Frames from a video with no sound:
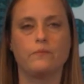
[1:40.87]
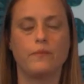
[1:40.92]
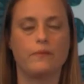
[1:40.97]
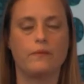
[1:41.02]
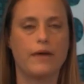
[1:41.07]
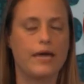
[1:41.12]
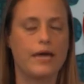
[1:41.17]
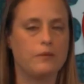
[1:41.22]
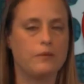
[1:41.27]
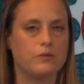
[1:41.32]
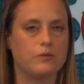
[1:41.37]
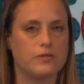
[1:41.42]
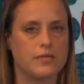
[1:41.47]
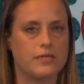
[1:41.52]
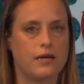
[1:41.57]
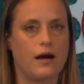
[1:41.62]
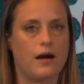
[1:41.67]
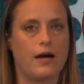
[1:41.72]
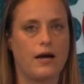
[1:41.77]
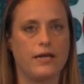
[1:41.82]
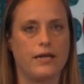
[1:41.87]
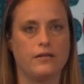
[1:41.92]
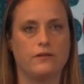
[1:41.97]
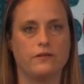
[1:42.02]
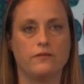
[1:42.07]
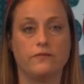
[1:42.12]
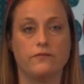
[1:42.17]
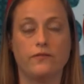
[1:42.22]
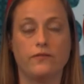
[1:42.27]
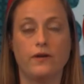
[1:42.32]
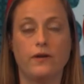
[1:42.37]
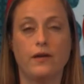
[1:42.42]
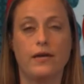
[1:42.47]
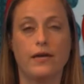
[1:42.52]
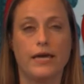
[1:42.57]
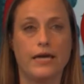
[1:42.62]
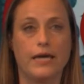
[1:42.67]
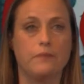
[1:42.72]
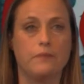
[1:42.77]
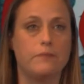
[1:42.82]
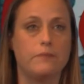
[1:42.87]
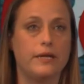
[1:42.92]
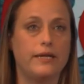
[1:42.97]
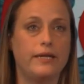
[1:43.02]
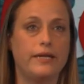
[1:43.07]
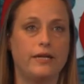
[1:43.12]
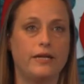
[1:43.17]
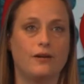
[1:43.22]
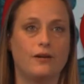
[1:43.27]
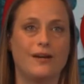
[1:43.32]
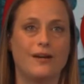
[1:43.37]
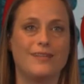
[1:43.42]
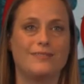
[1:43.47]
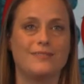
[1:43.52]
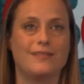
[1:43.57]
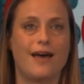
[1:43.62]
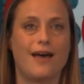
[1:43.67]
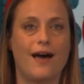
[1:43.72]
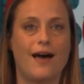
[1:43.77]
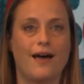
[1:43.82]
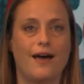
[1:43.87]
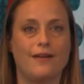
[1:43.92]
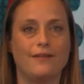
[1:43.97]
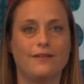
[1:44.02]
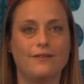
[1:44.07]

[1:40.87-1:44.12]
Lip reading: able to kind of admit here is that,